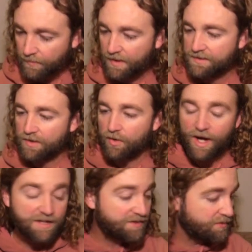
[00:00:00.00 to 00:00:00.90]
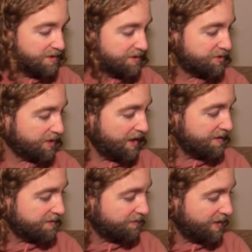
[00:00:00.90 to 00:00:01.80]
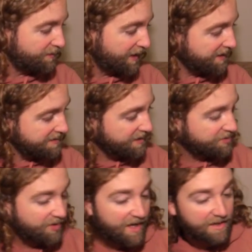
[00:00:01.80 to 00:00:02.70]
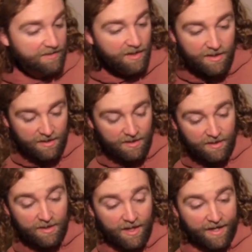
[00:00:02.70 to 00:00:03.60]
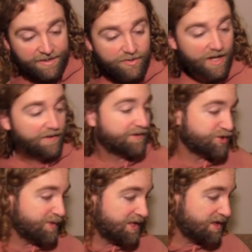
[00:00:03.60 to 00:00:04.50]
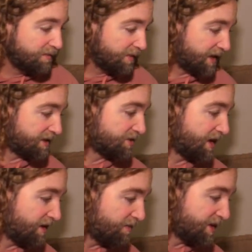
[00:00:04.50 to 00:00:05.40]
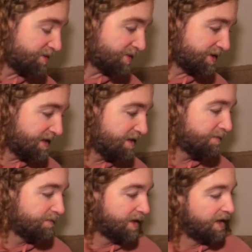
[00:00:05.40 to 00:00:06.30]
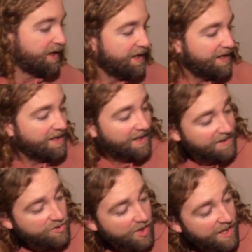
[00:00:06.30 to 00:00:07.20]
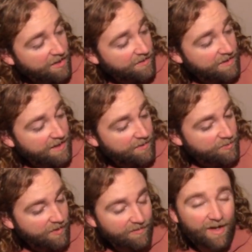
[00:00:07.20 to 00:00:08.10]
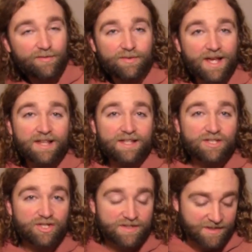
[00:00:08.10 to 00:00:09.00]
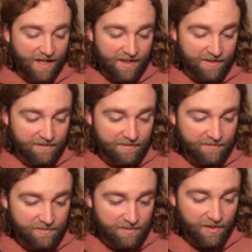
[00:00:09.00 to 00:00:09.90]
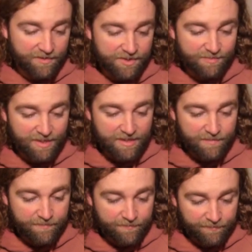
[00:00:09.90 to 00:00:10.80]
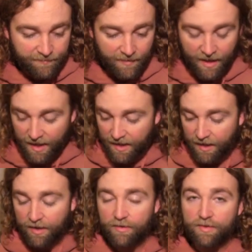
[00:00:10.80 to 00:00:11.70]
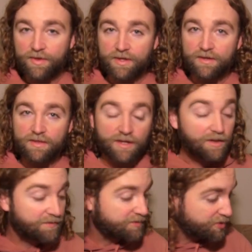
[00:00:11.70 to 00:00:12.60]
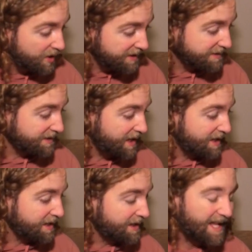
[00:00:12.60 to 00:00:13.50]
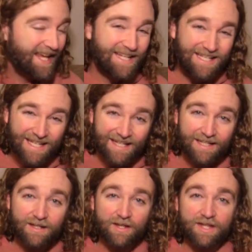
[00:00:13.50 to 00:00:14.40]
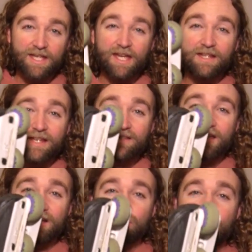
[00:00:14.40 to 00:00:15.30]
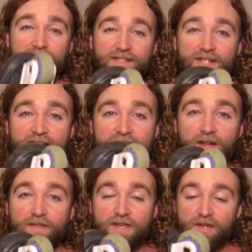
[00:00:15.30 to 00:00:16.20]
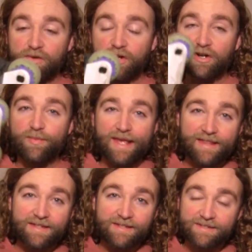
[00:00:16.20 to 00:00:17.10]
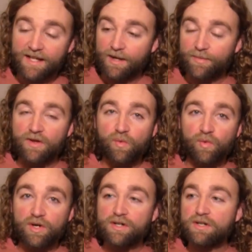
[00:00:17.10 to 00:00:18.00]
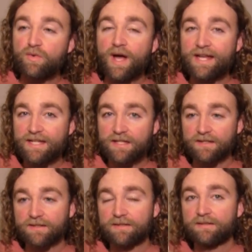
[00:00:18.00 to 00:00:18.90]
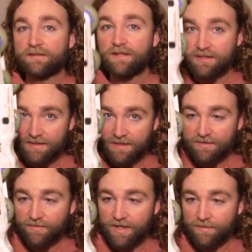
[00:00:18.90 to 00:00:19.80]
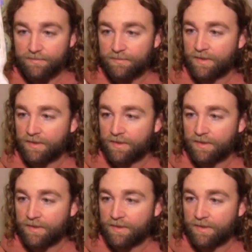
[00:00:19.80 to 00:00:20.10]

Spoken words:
So I do need to try this frame. I guess I could try it. I could try it on the Smedium. I could try it on the Mesmer Team. I could try it on the M12. I'll likely just skate it on the Smedium. The trick skating that I did, the inline skating tricks that I did on the yellow curb in this setup, there were new ideas because of this frame.